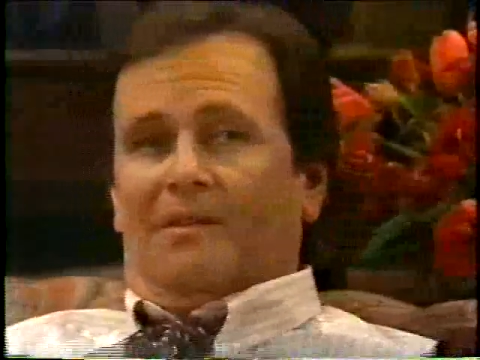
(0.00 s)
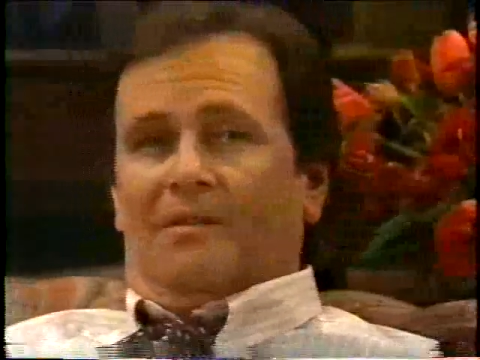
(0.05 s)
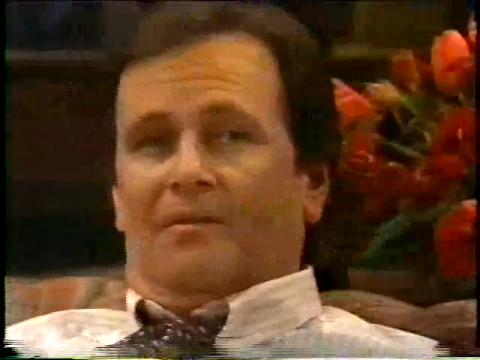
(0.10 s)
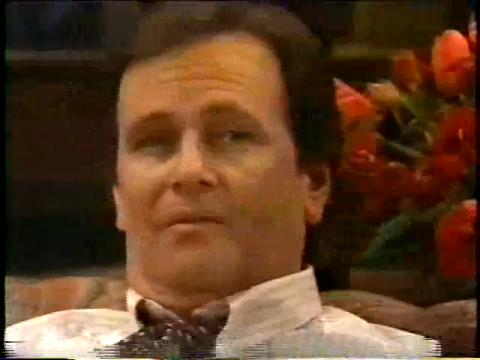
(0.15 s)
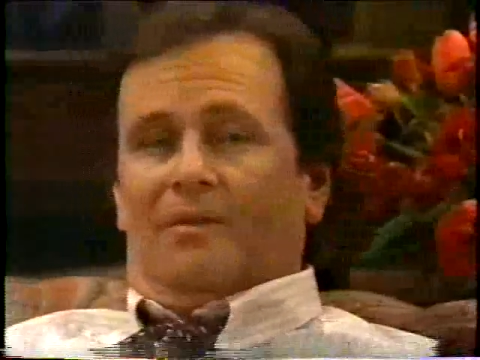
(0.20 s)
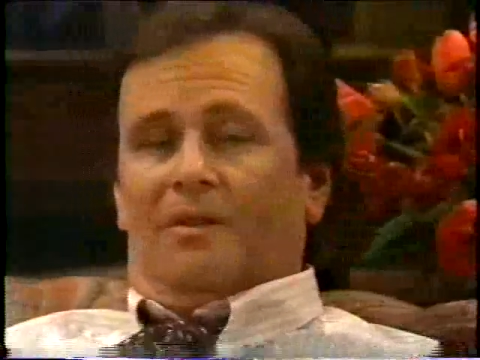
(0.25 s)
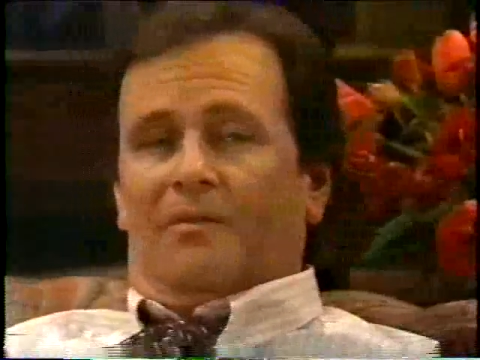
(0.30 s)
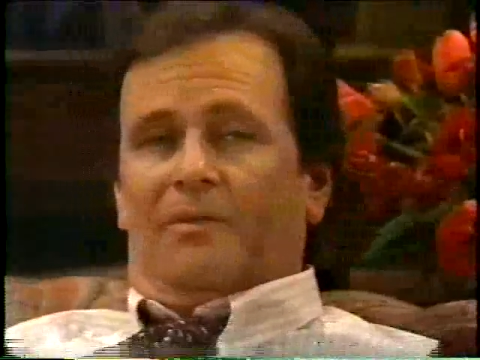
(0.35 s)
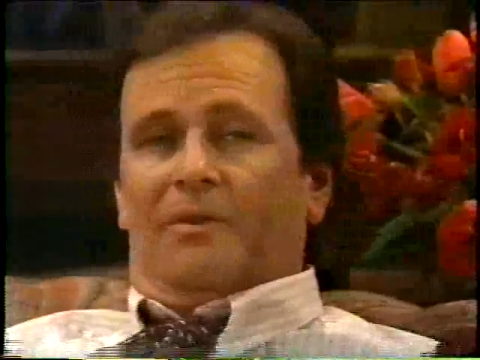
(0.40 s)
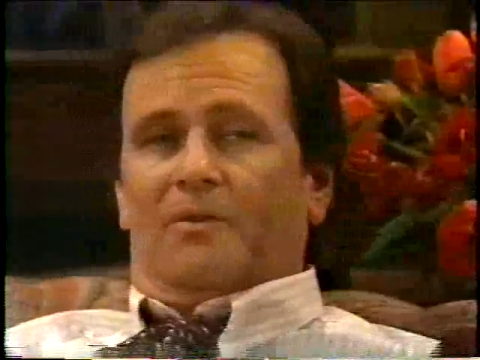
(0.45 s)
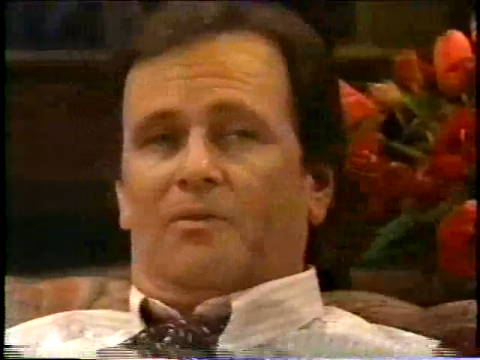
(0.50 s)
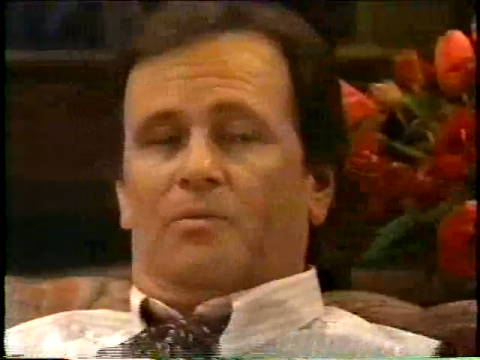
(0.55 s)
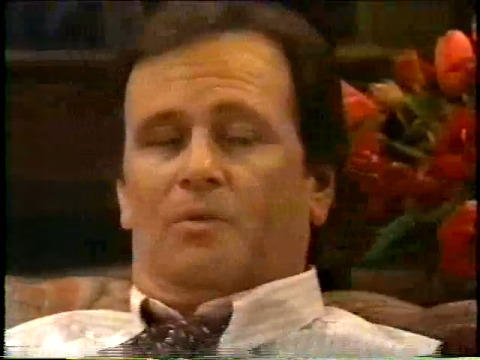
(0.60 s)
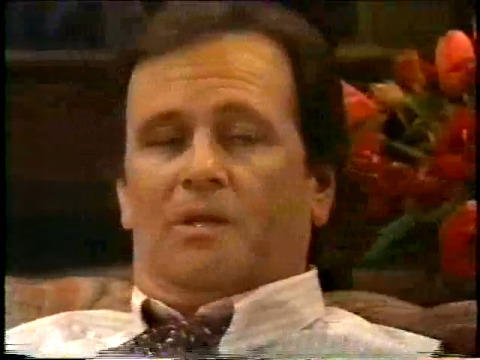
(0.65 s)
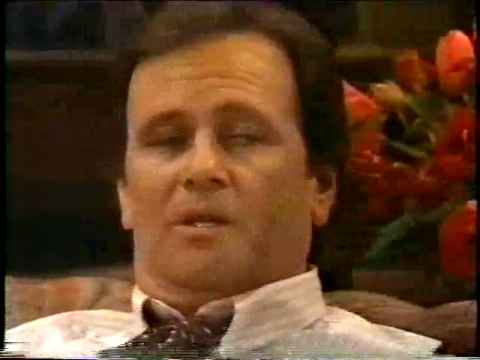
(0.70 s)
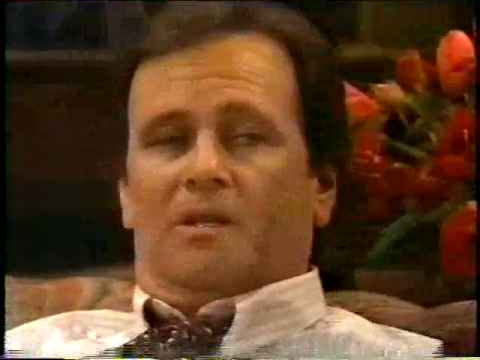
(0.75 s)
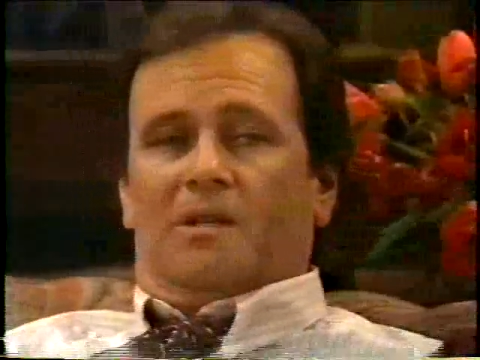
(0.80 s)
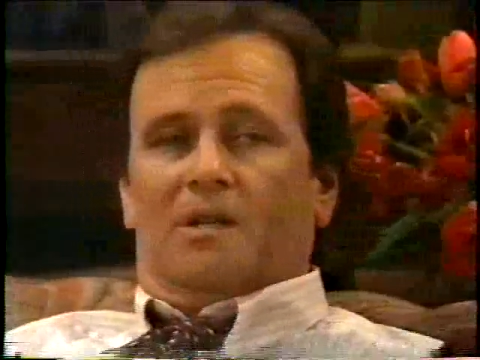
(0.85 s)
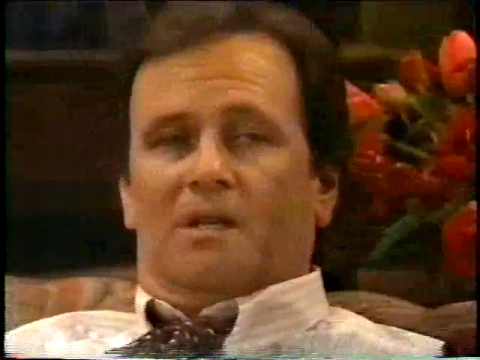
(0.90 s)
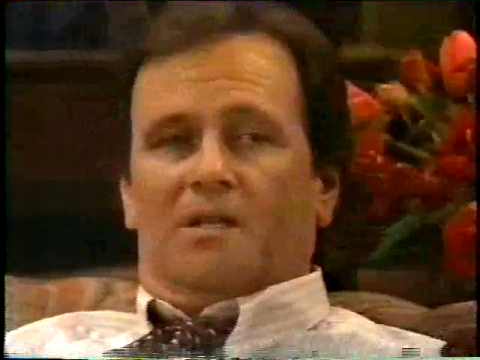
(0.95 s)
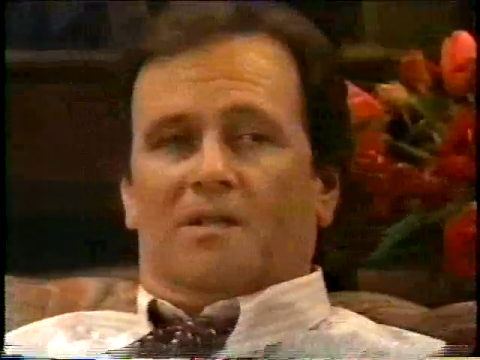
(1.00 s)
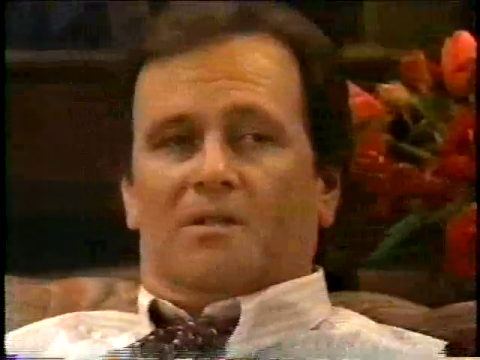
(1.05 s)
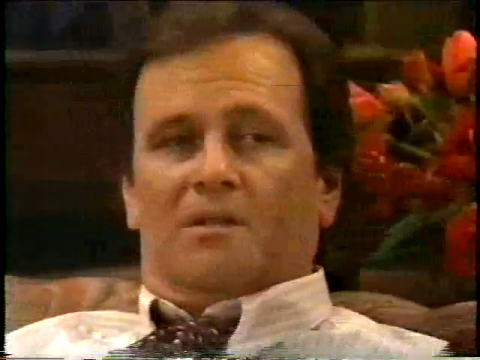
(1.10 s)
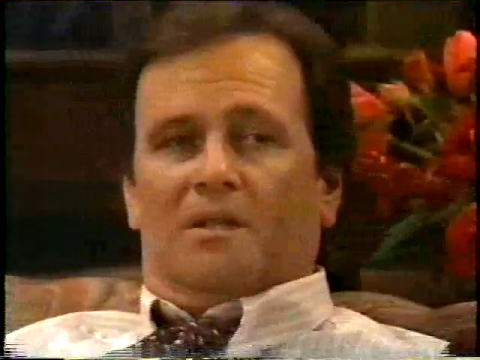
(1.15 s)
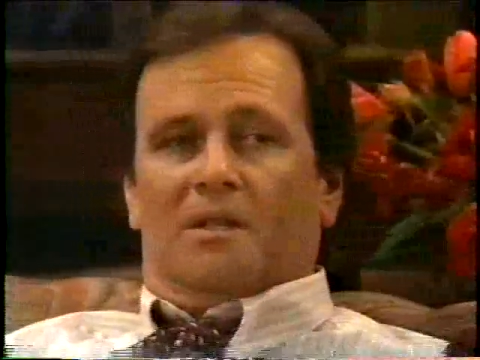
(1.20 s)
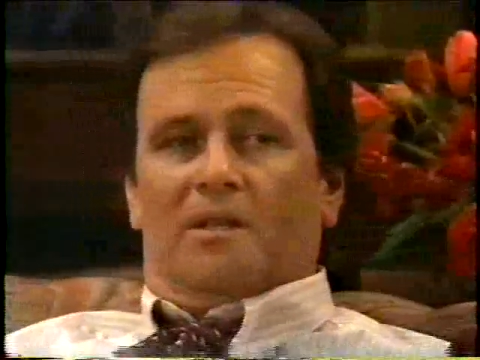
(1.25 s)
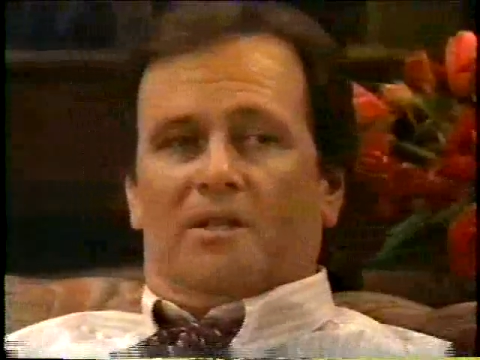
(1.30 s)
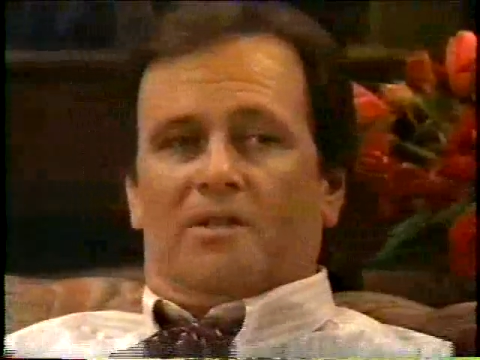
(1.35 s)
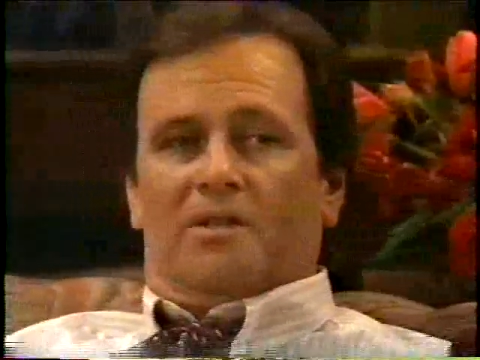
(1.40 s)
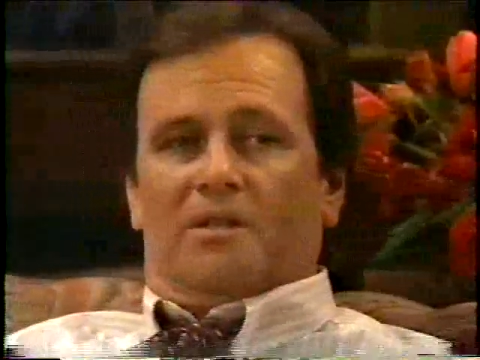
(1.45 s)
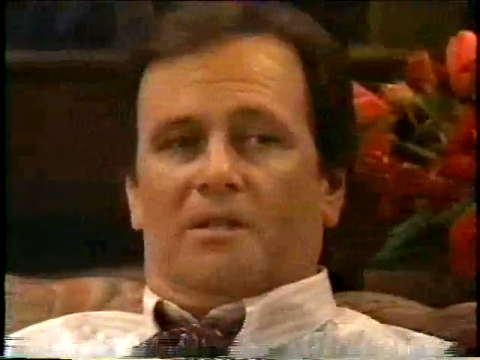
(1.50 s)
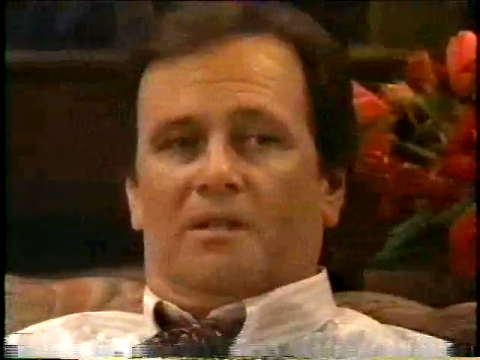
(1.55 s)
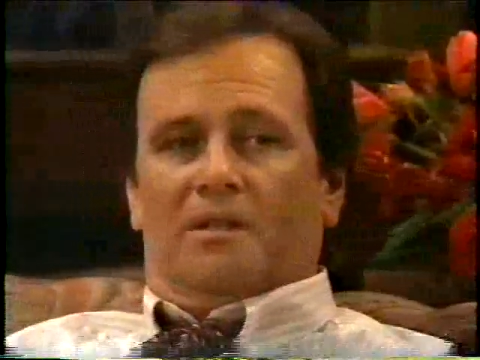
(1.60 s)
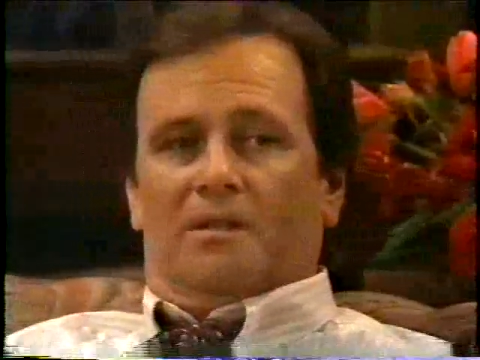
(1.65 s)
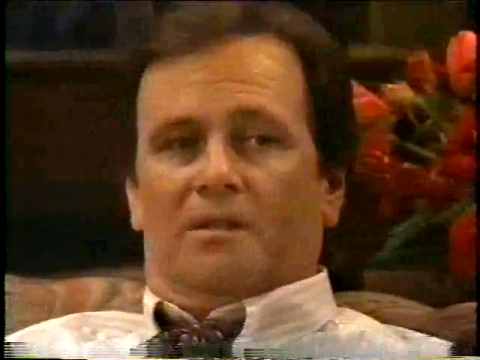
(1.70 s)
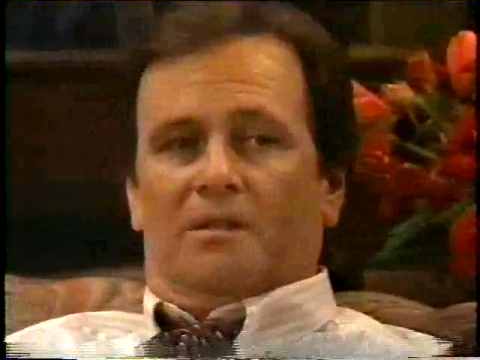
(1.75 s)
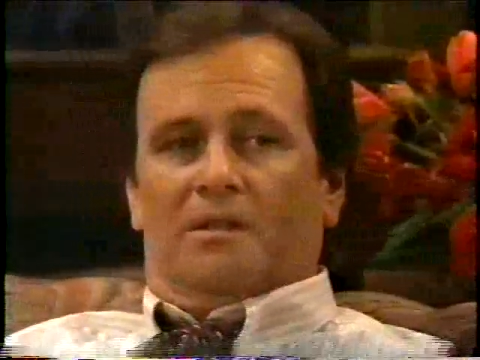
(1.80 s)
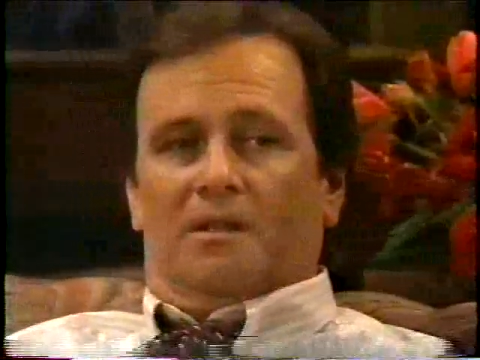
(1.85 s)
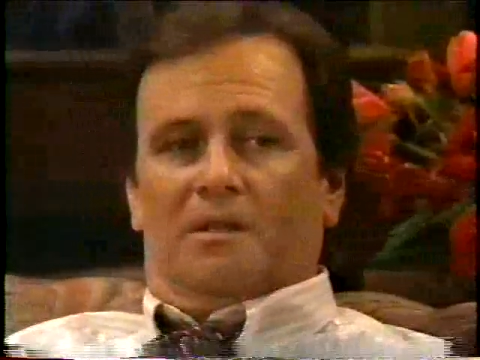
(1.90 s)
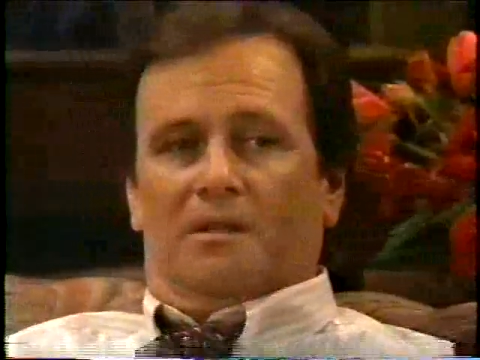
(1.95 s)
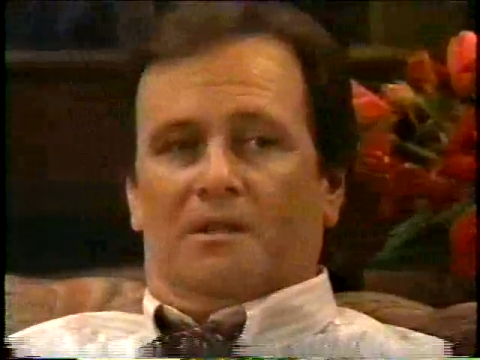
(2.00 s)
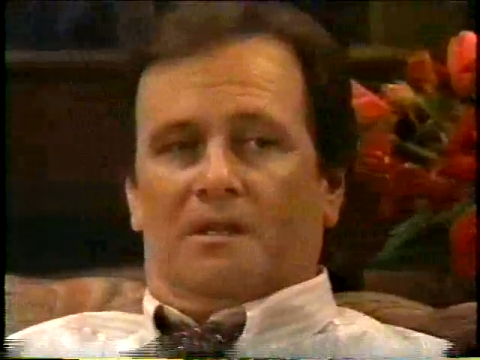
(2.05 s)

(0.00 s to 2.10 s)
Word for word: Well, if there's one consolation, then